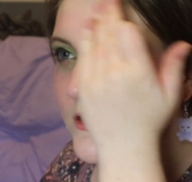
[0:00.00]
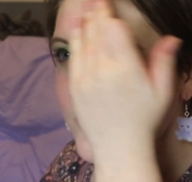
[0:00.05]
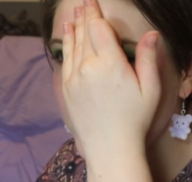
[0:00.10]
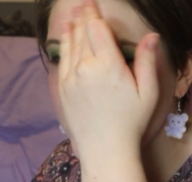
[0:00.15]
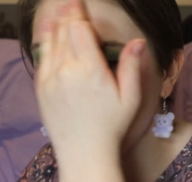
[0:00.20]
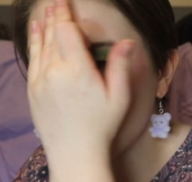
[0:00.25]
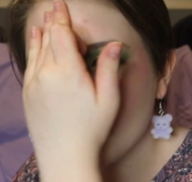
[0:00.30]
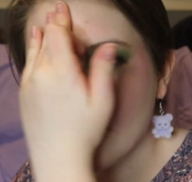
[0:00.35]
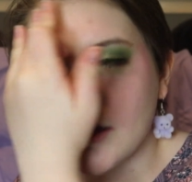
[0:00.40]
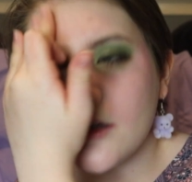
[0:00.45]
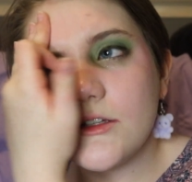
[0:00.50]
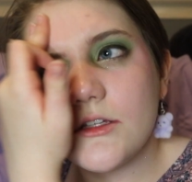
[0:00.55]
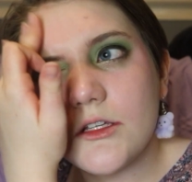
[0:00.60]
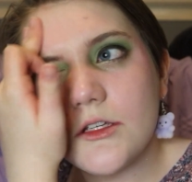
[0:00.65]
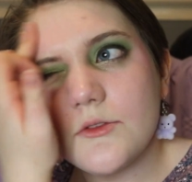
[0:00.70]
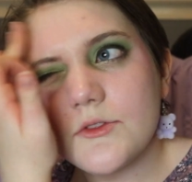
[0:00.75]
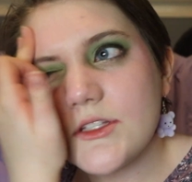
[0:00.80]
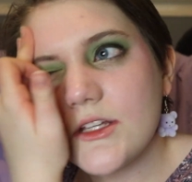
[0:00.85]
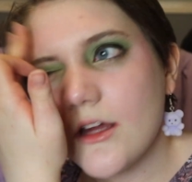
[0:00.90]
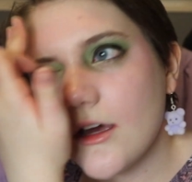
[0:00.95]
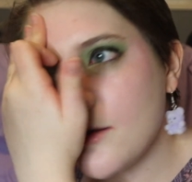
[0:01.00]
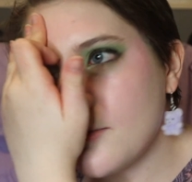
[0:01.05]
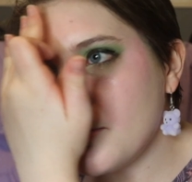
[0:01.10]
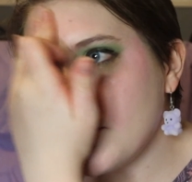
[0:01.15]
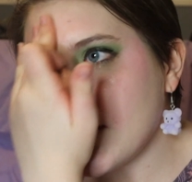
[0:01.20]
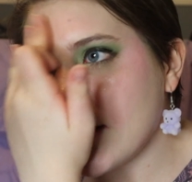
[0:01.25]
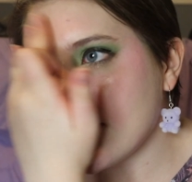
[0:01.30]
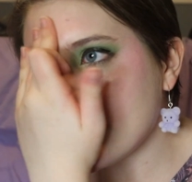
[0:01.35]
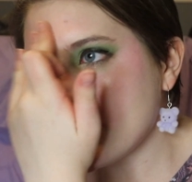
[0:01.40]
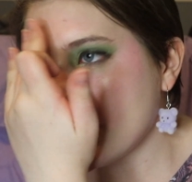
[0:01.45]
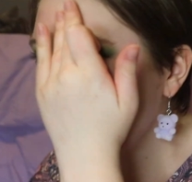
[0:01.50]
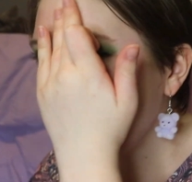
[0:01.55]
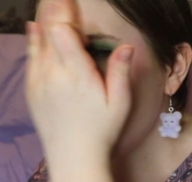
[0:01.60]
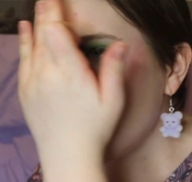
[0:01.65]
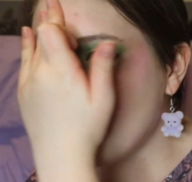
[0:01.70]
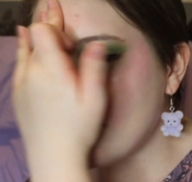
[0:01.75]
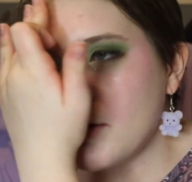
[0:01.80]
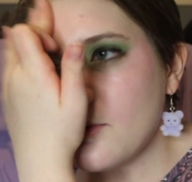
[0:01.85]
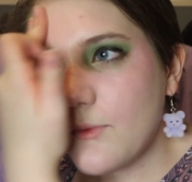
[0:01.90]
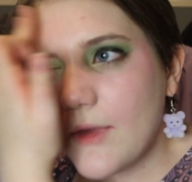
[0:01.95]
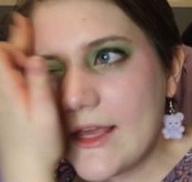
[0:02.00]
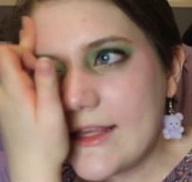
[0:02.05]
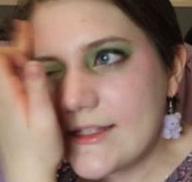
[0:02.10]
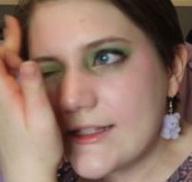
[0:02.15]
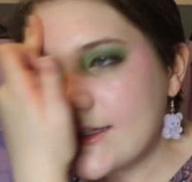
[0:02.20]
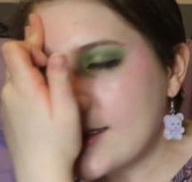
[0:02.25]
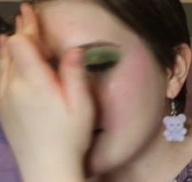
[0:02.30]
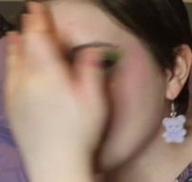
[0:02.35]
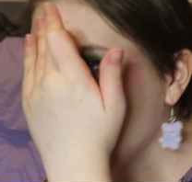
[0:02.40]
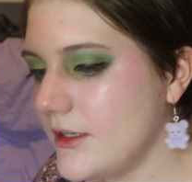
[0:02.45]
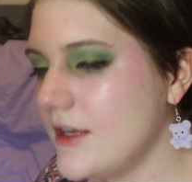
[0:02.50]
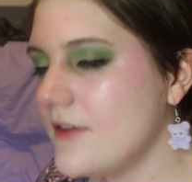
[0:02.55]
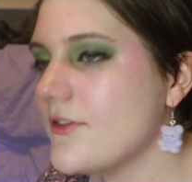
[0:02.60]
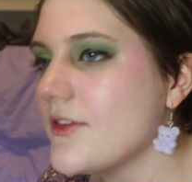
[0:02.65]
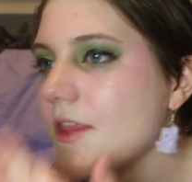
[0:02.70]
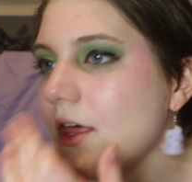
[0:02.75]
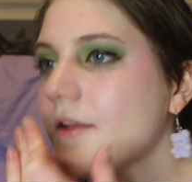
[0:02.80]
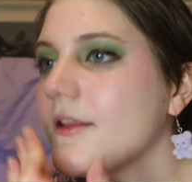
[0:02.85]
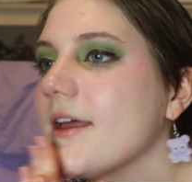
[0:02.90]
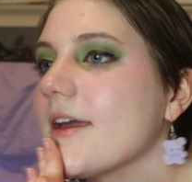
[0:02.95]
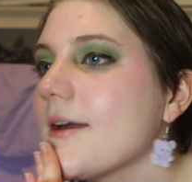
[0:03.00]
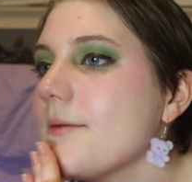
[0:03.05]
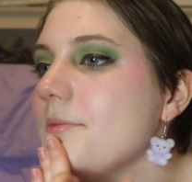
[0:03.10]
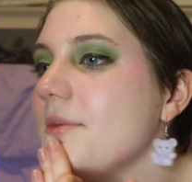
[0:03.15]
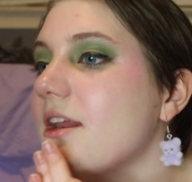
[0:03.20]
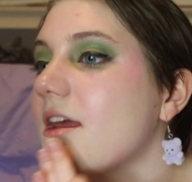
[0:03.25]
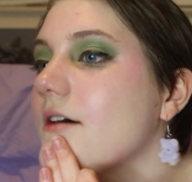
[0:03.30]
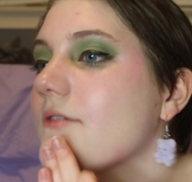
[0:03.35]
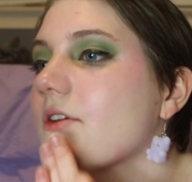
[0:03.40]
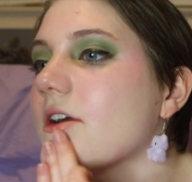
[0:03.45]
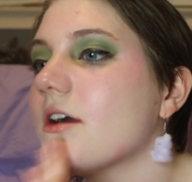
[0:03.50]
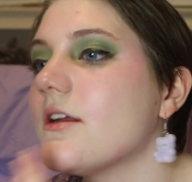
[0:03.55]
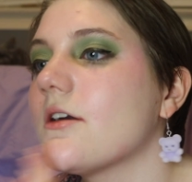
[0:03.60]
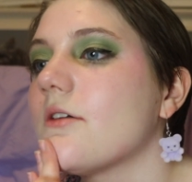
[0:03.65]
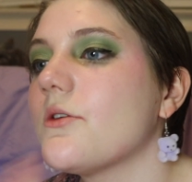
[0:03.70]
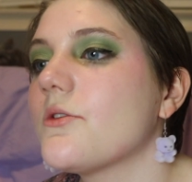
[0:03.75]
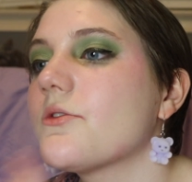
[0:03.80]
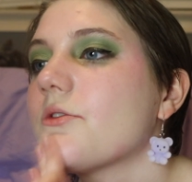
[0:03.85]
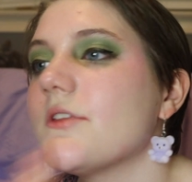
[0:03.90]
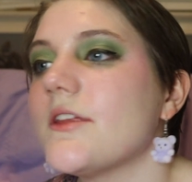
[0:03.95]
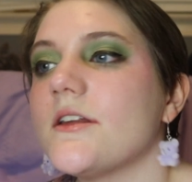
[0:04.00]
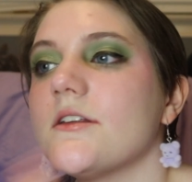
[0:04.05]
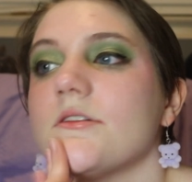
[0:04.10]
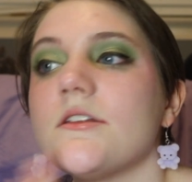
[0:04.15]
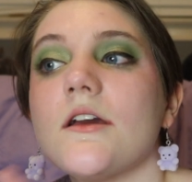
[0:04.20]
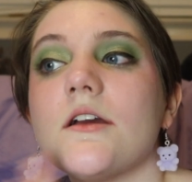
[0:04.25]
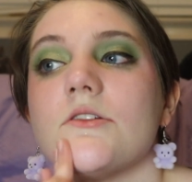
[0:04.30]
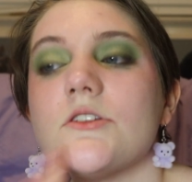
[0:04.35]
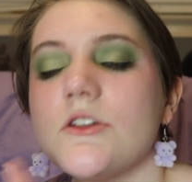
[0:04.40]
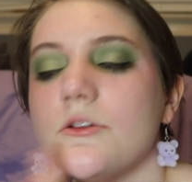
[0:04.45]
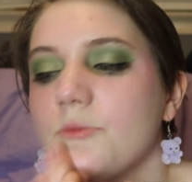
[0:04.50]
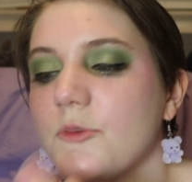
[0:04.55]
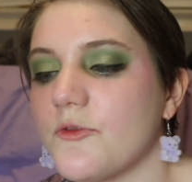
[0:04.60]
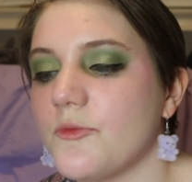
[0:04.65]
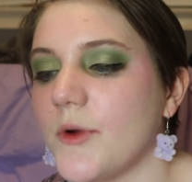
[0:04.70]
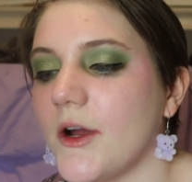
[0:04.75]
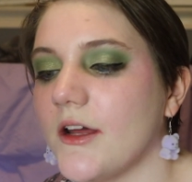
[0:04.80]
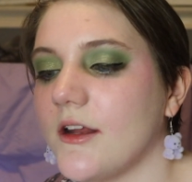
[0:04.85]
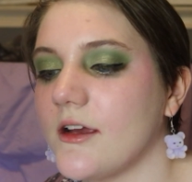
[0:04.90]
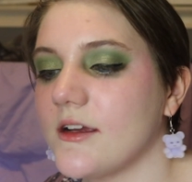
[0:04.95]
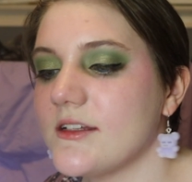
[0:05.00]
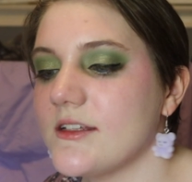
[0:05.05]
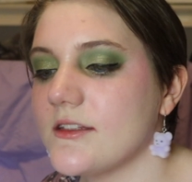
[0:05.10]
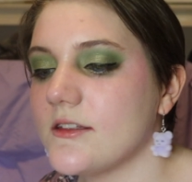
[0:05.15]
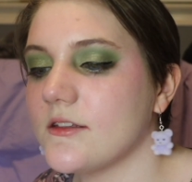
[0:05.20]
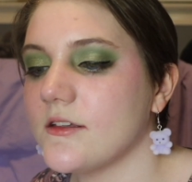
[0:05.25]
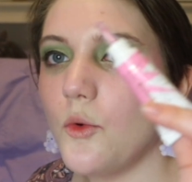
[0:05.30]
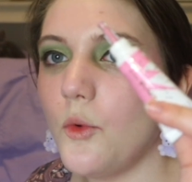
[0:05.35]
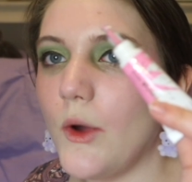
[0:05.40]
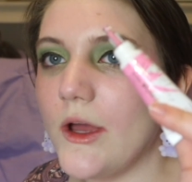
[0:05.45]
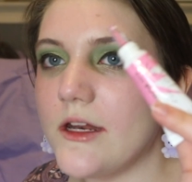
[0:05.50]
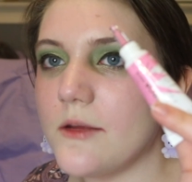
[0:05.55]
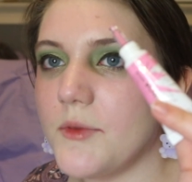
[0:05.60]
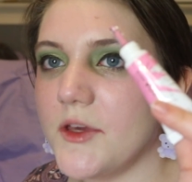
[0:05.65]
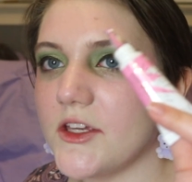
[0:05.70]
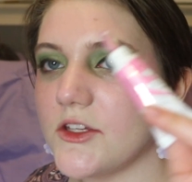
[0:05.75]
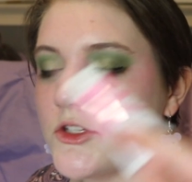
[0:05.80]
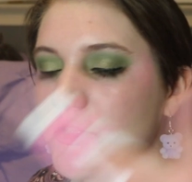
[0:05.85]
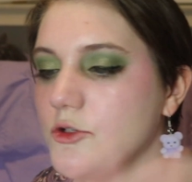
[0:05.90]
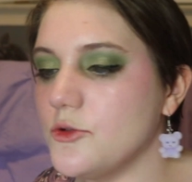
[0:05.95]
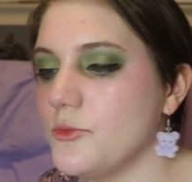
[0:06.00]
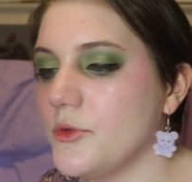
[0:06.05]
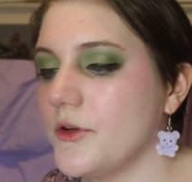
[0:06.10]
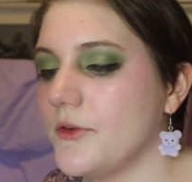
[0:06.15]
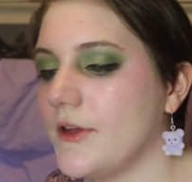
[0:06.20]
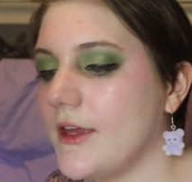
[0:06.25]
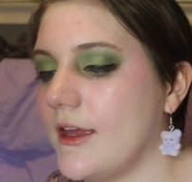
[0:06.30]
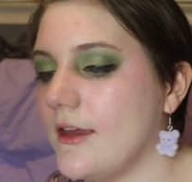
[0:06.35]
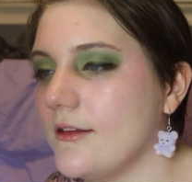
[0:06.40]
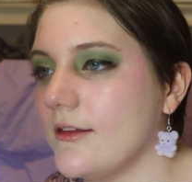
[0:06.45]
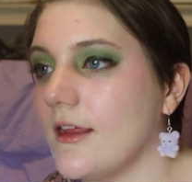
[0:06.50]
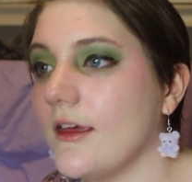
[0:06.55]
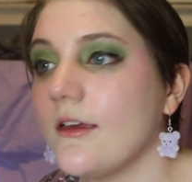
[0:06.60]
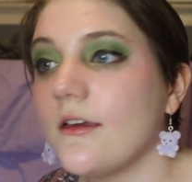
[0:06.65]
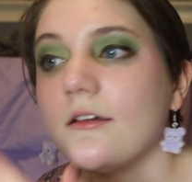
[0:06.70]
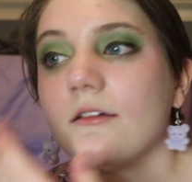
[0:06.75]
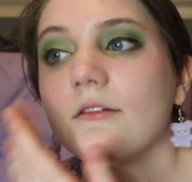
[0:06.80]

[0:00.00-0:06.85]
of just trying to use it up because we don't want to waste. Even though like I'm never gonna go through that entire tube of product. It's quite a big tube. And like,